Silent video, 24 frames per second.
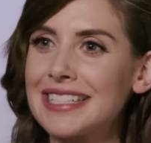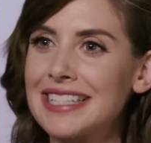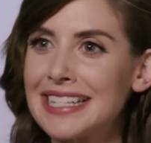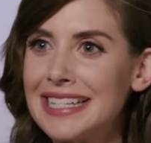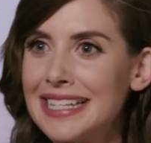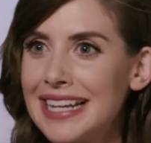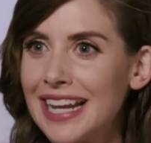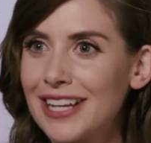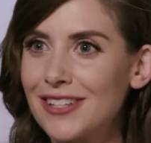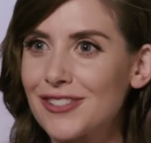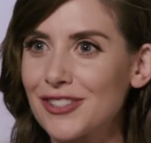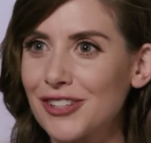
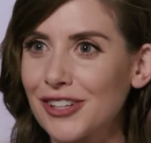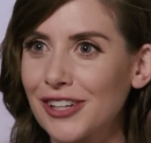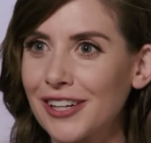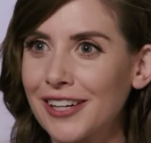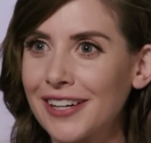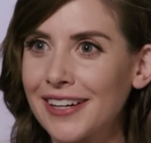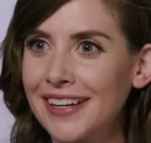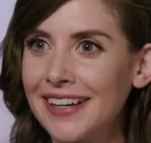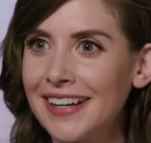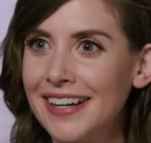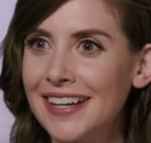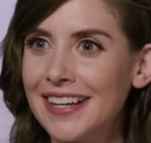
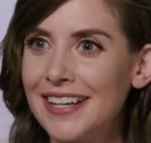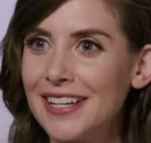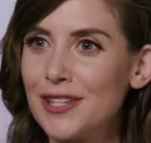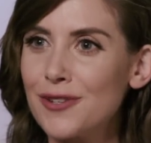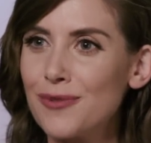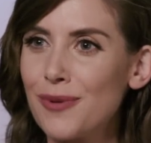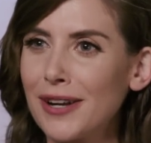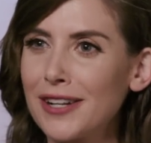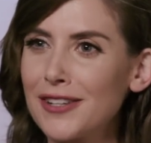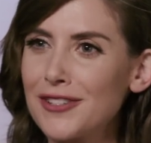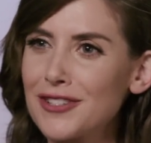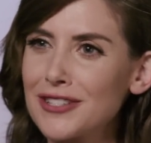teenager,
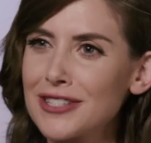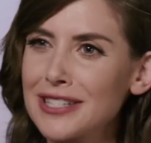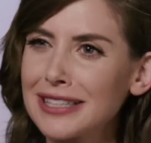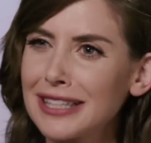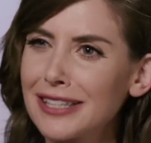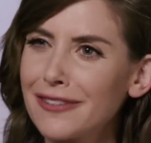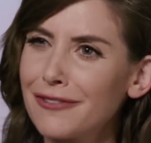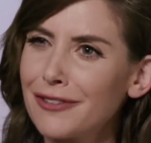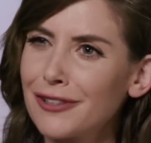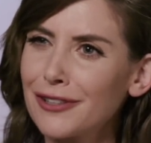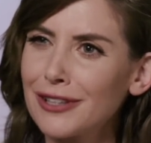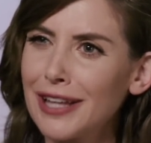you want to just
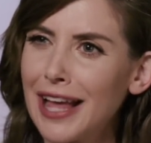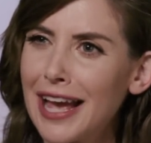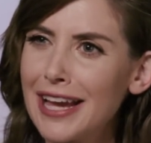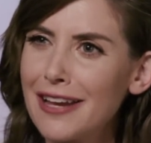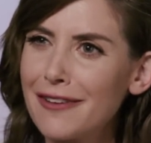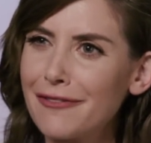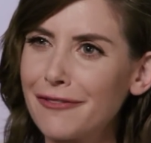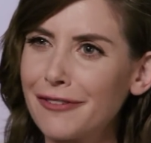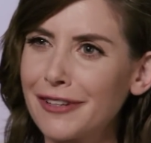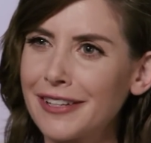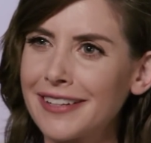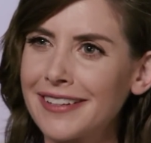live your
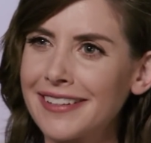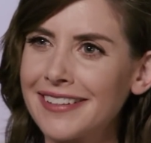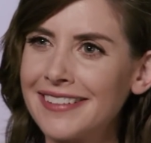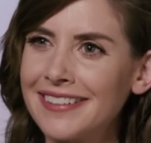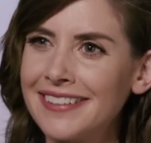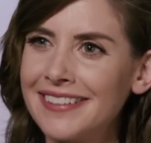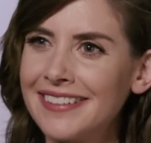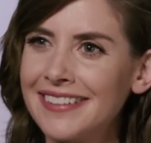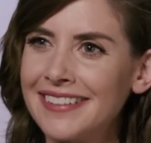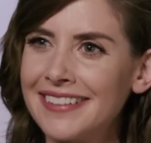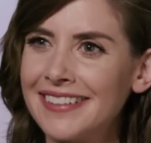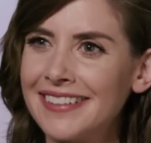life and.